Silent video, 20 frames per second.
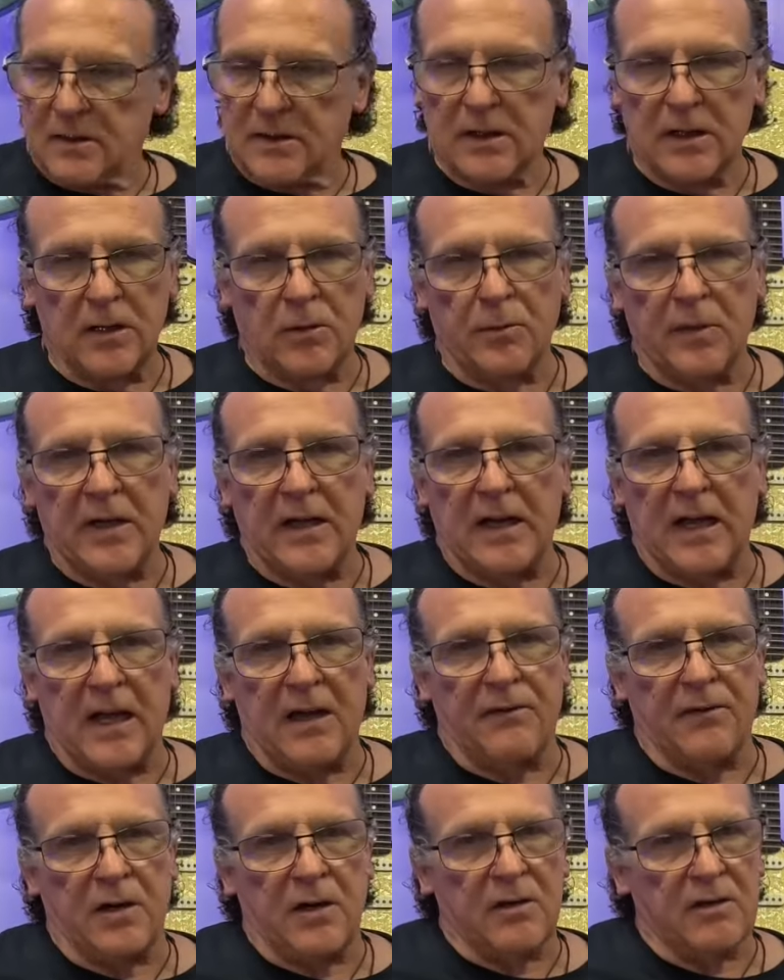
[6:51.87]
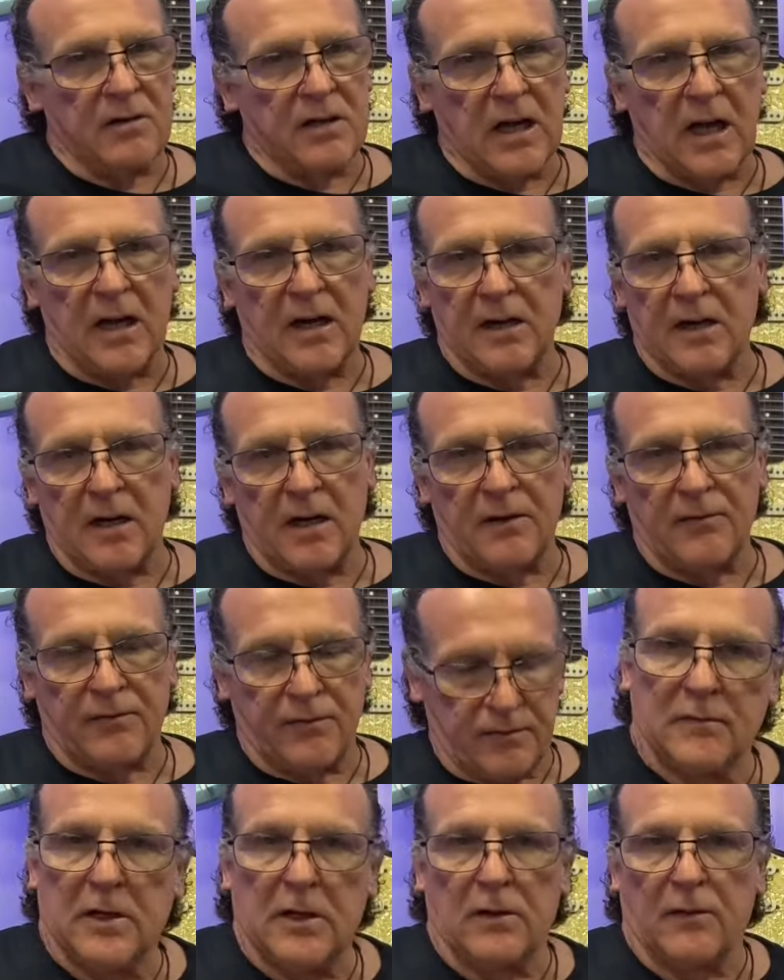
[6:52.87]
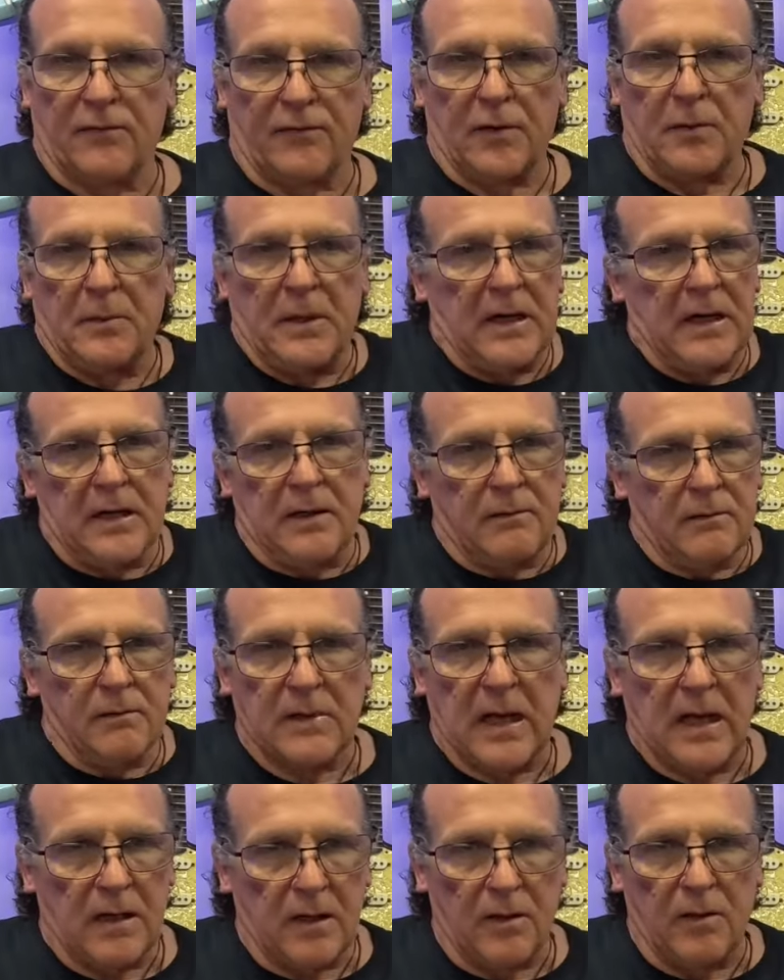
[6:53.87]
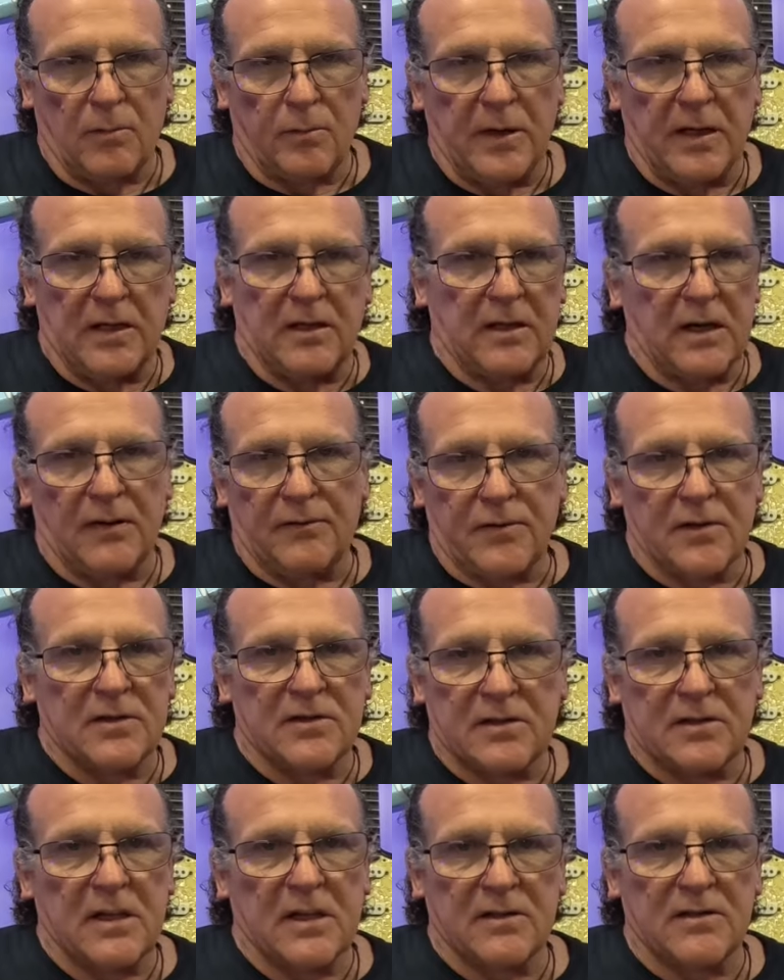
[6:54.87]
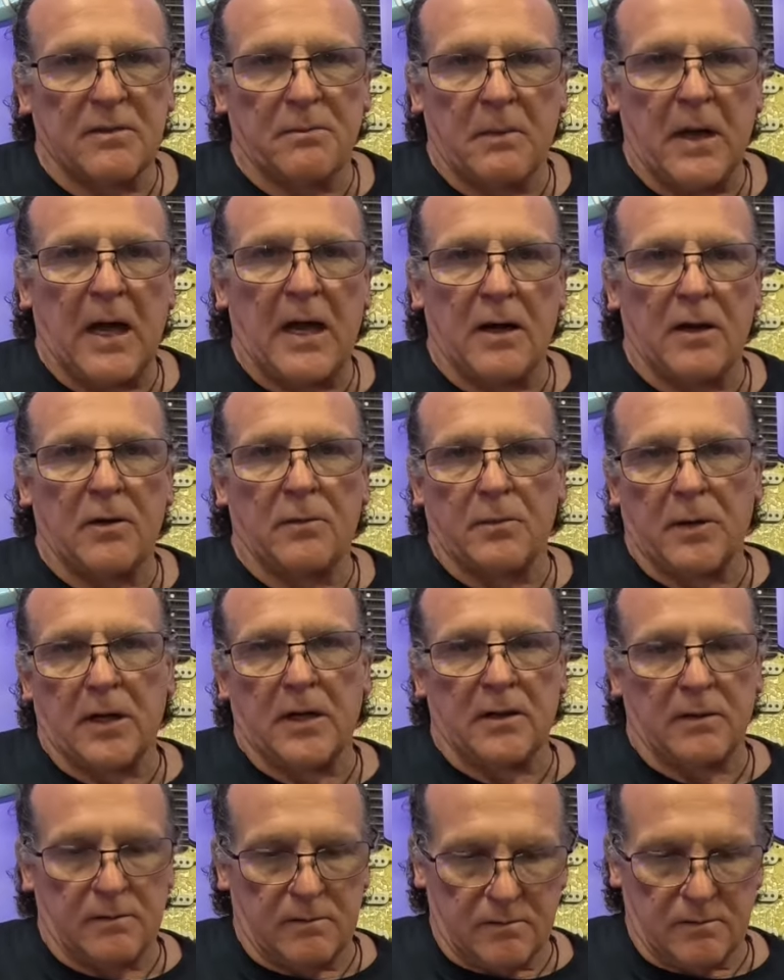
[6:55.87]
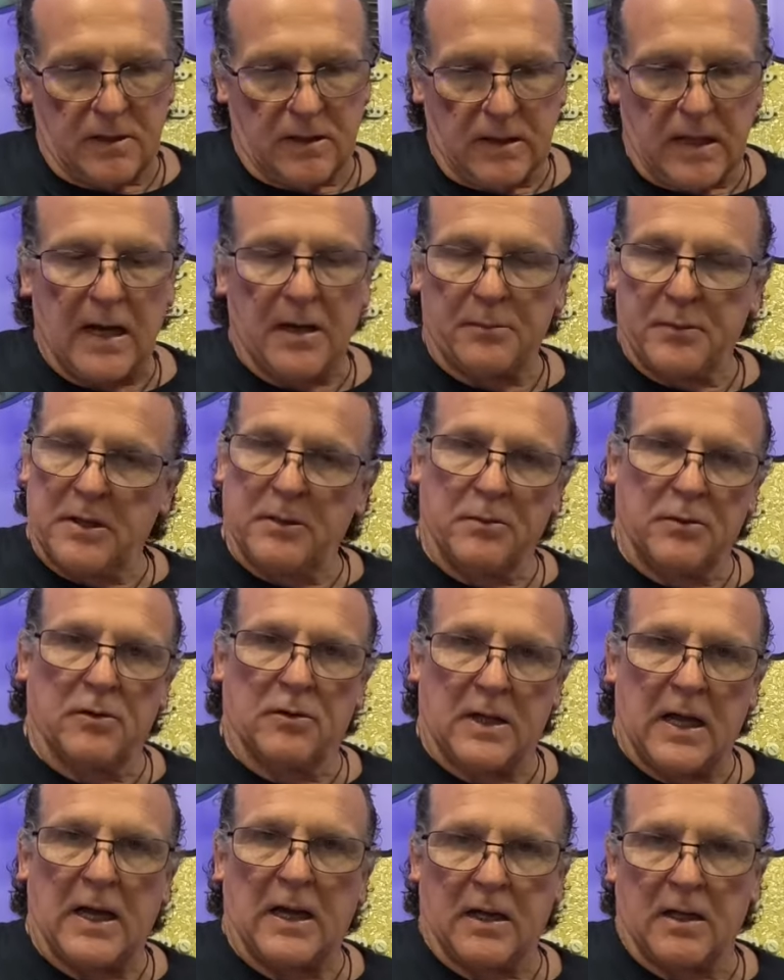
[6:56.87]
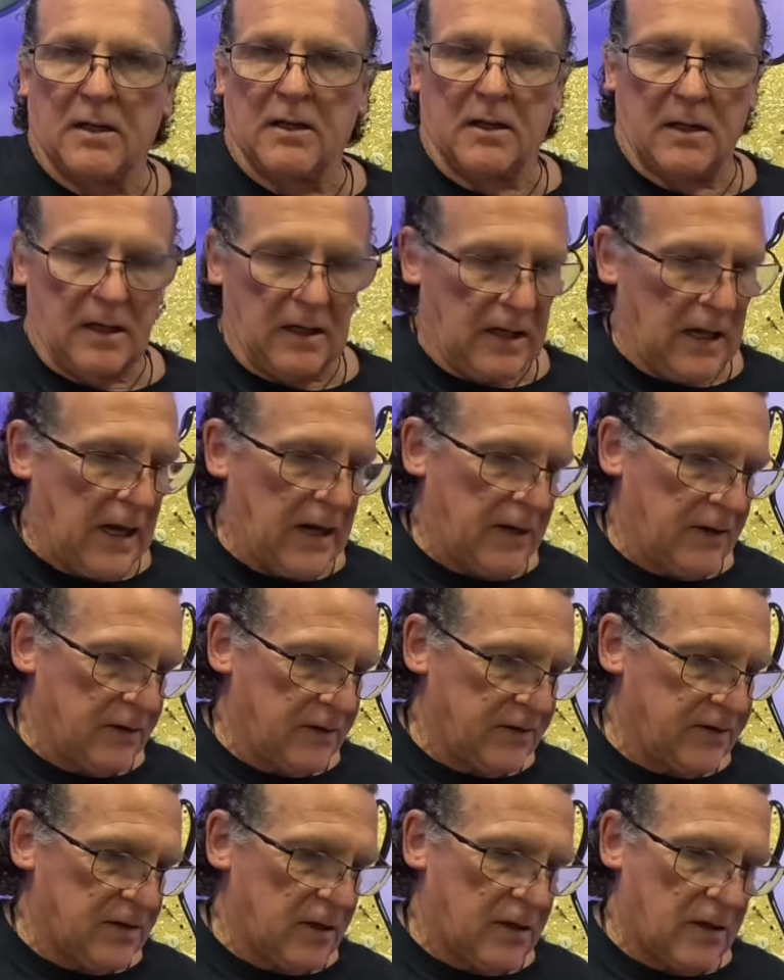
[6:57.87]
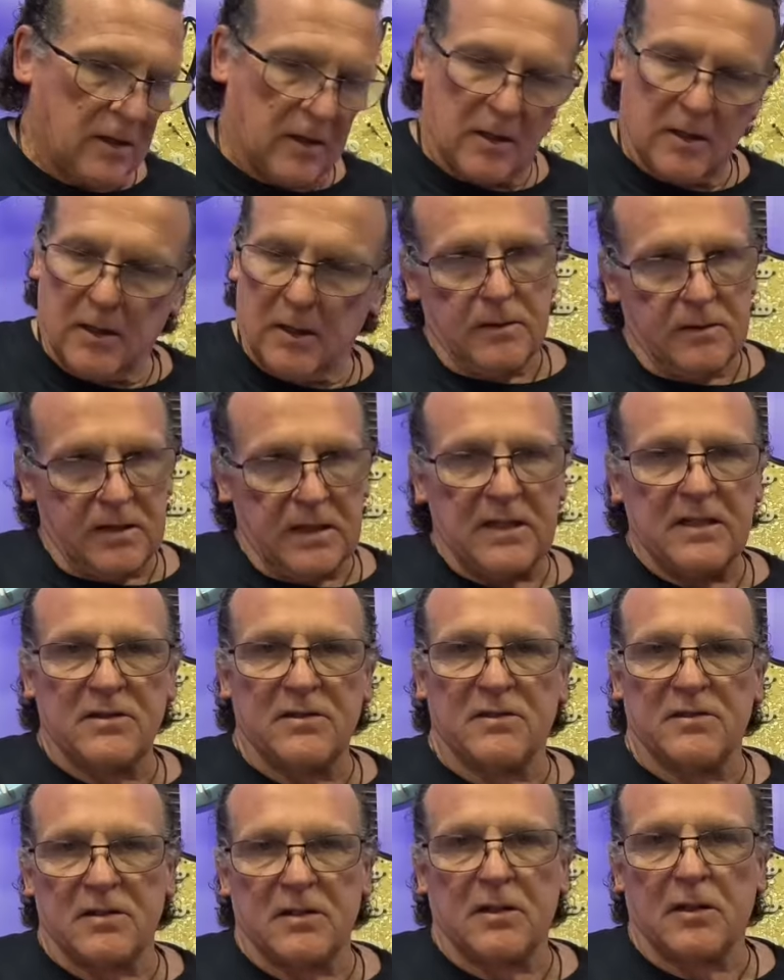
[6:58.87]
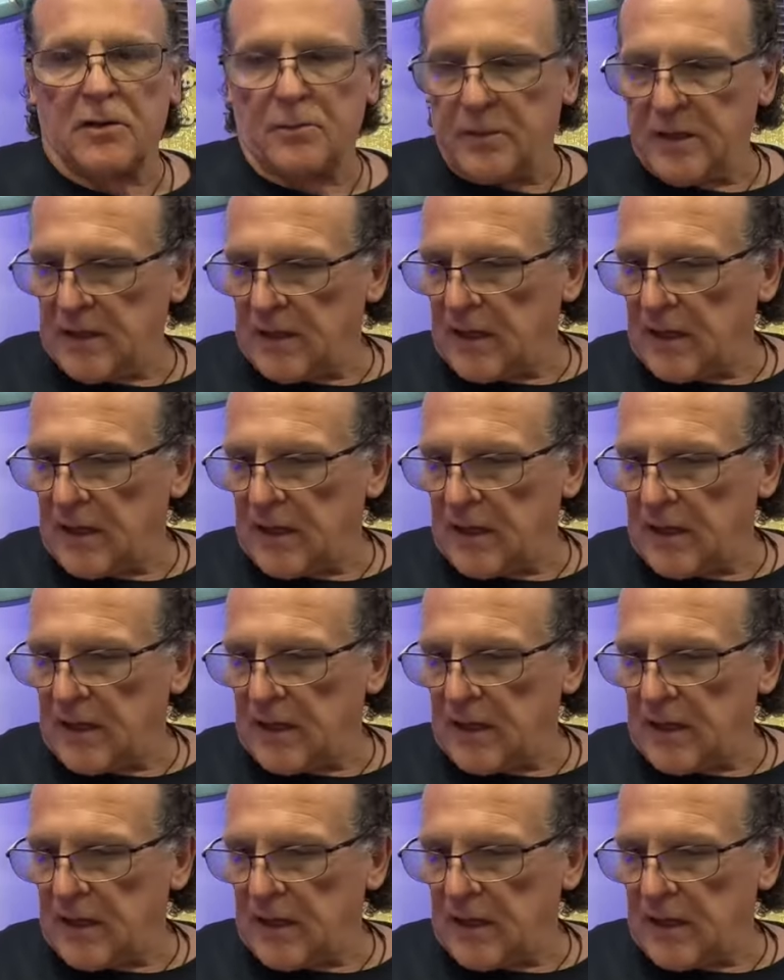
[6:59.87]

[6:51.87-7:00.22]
A little bit heavier. Not enough, you know, for me, that little bit of difference doesn't matter, but a lot of people like a lighter guitar. Tease is a little bit